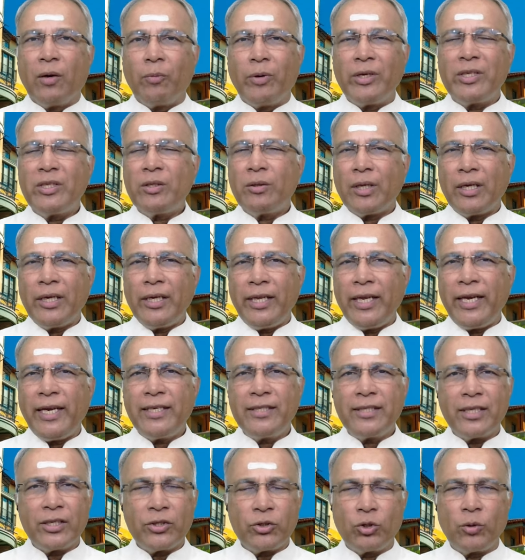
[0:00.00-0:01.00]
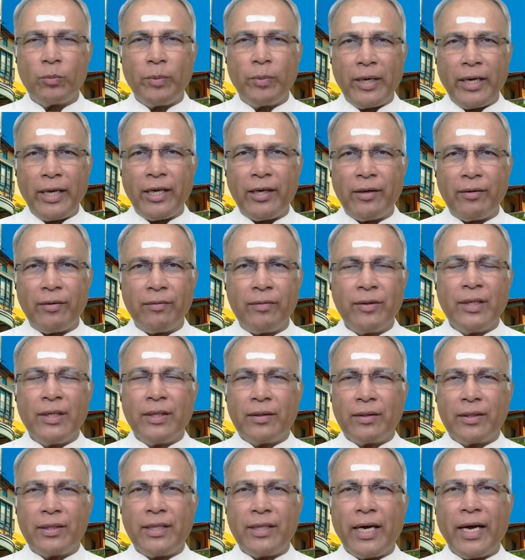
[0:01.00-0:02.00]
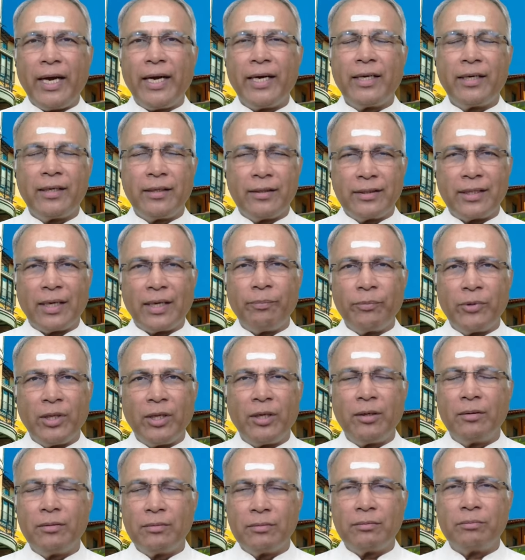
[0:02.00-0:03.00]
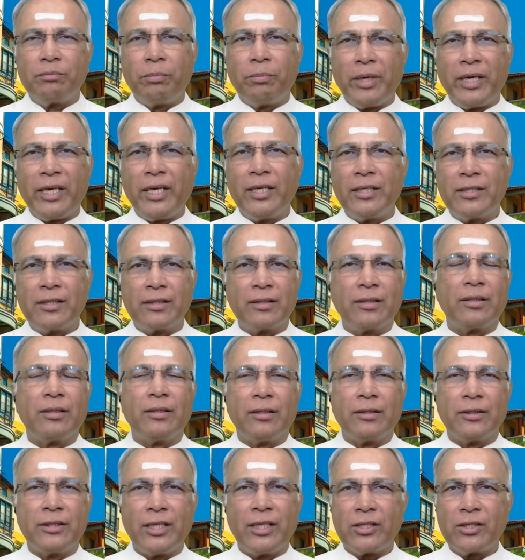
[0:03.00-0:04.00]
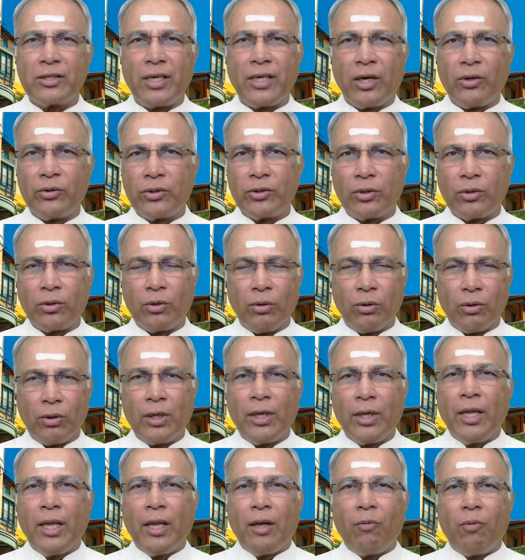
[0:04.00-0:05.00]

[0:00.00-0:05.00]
which leads us to believe that something big is just down the road.